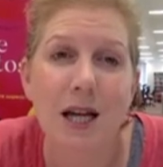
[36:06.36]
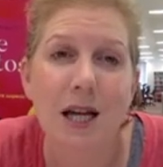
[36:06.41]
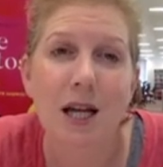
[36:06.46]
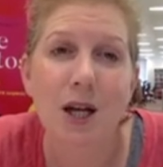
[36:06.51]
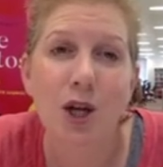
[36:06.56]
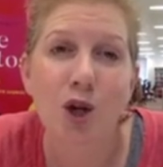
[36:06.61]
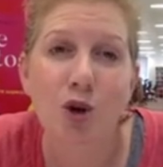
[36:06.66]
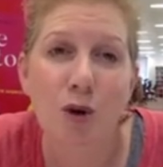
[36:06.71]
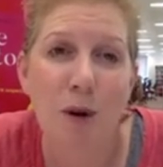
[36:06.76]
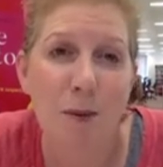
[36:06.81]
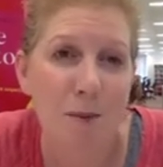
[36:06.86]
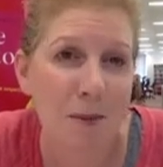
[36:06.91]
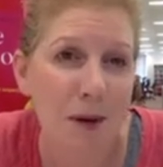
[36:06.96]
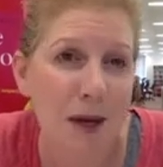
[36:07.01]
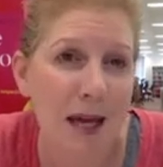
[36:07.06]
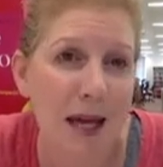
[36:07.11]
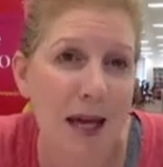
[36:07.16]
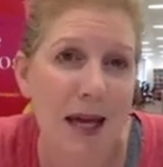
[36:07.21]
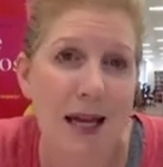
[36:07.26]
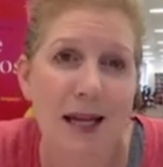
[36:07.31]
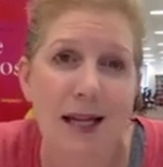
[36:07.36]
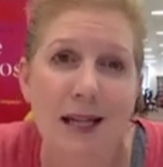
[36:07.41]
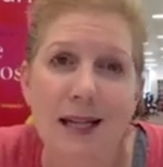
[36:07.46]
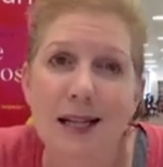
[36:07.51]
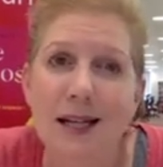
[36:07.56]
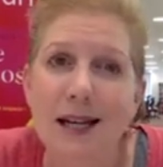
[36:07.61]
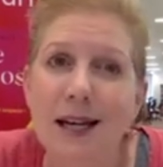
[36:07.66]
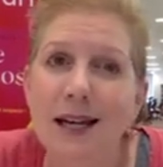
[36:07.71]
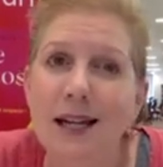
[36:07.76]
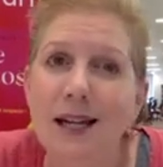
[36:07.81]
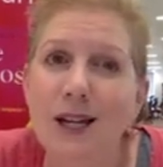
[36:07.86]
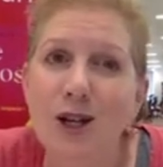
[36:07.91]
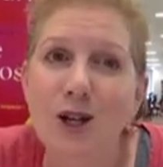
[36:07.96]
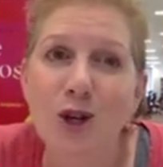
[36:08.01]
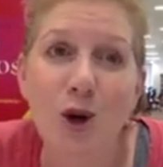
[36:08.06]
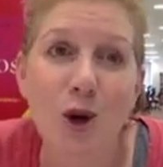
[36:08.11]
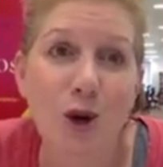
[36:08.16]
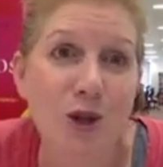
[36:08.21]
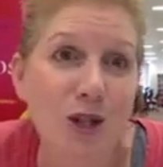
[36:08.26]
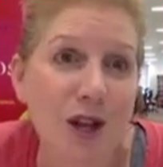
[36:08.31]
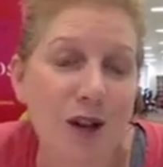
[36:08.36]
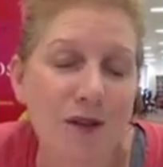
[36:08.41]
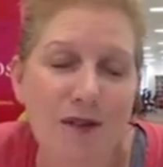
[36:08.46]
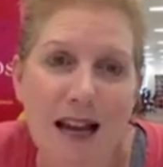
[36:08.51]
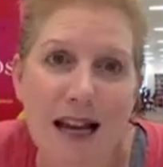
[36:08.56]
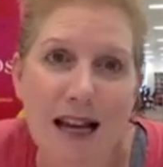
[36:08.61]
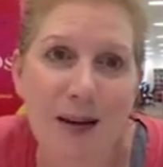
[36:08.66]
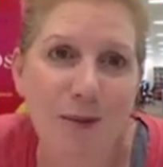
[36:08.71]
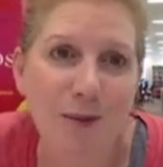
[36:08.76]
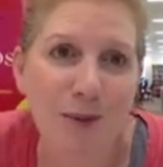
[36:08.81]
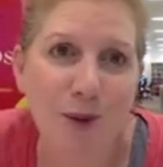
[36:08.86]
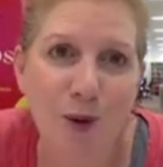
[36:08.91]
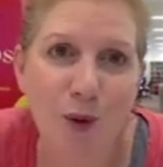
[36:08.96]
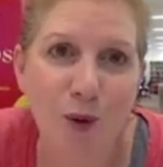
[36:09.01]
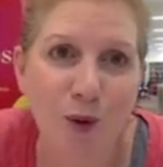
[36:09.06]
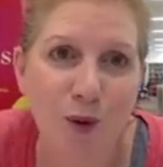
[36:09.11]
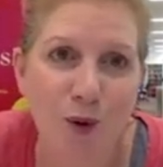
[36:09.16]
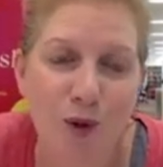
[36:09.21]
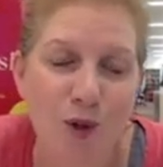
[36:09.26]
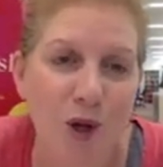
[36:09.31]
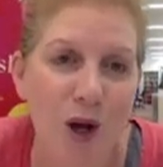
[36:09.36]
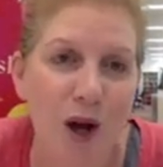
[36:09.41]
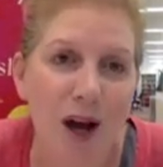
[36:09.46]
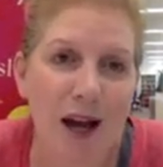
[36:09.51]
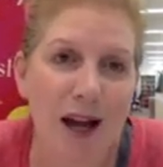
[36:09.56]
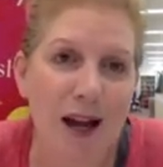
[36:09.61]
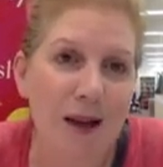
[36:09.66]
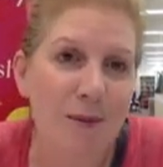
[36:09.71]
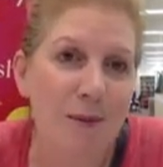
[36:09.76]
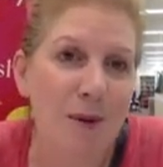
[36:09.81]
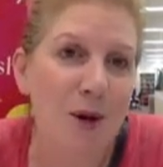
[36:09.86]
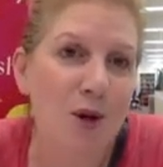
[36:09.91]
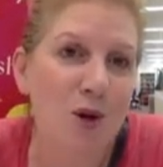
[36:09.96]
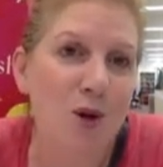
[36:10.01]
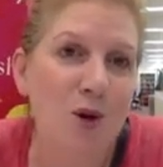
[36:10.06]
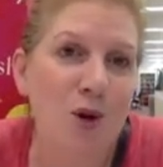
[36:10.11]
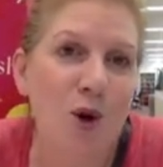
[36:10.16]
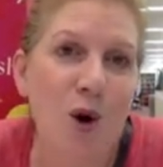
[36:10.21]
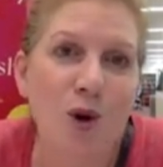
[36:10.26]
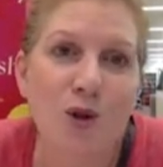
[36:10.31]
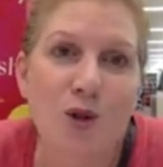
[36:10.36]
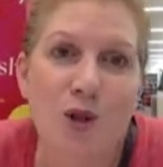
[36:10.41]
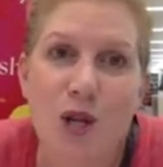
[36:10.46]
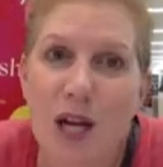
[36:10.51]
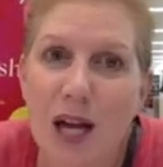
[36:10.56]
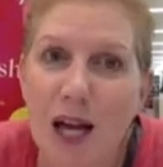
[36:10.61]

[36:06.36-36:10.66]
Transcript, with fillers: grumpy, not available all the time, not